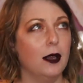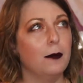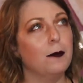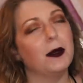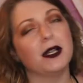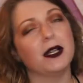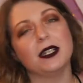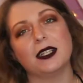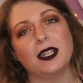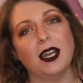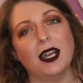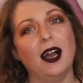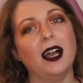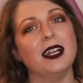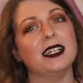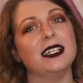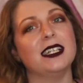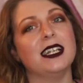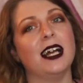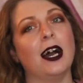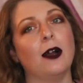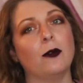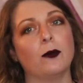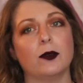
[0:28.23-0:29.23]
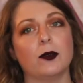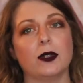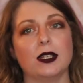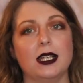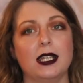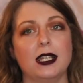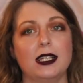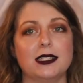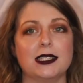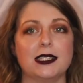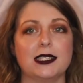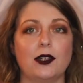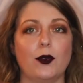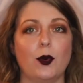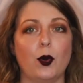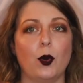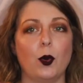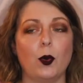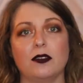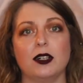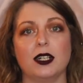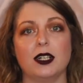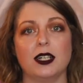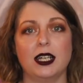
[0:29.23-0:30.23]
but kind of not really.
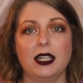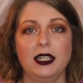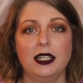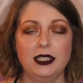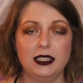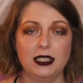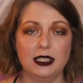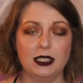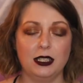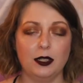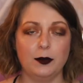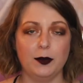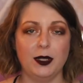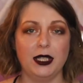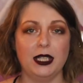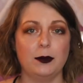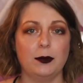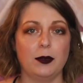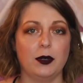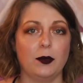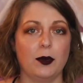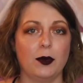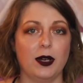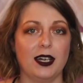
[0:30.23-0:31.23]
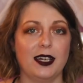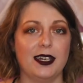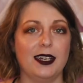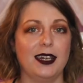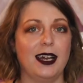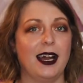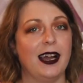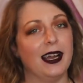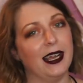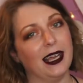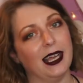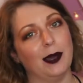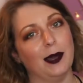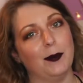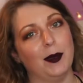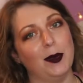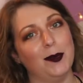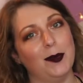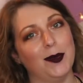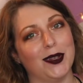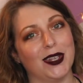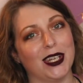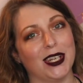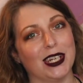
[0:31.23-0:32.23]
So uh, getting to know me, number one, I am a
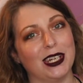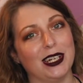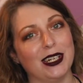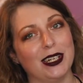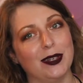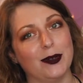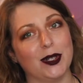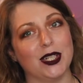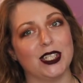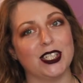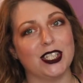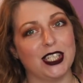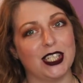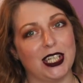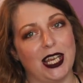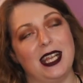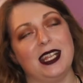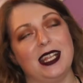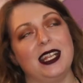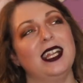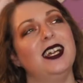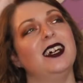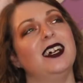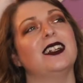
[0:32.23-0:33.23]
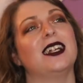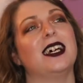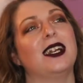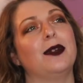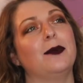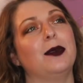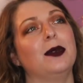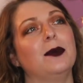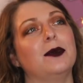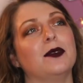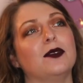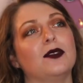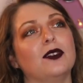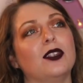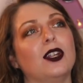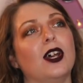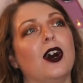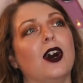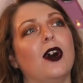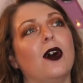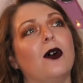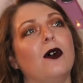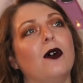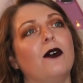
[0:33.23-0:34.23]
mother, which I think a lot of people
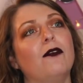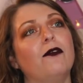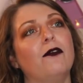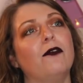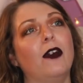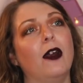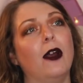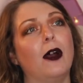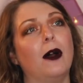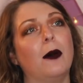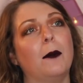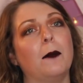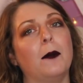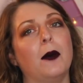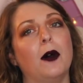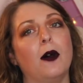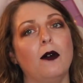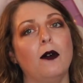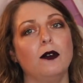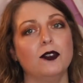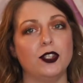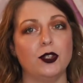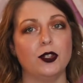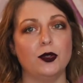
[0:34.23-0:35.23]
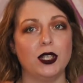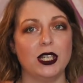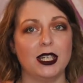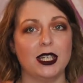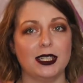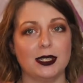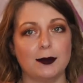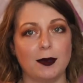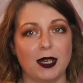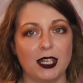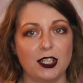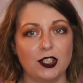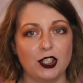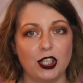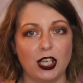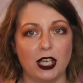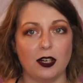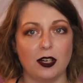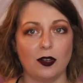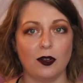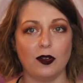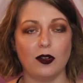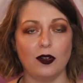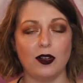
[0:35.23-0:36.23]
know from tuning into my
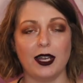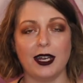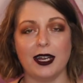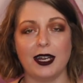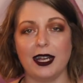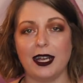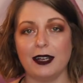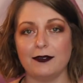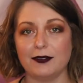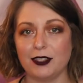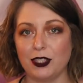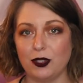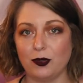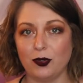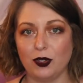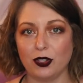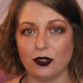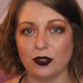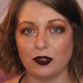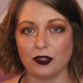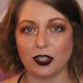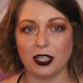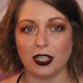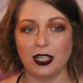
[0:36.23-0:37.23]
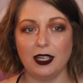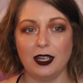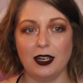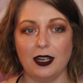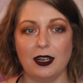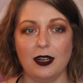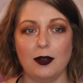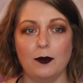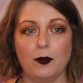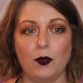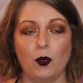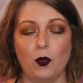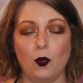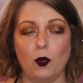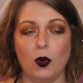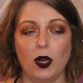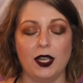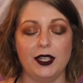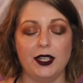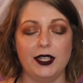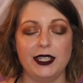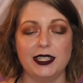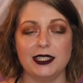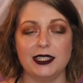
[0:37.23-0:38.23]
channel, and I have two children. Um,
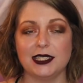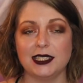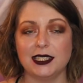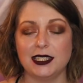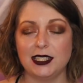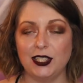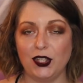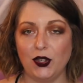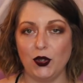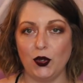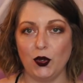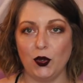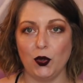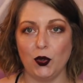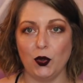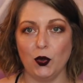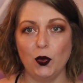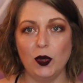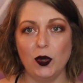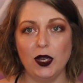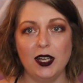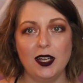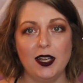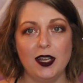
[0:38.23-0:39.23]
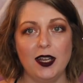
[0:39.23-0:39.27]
one is two.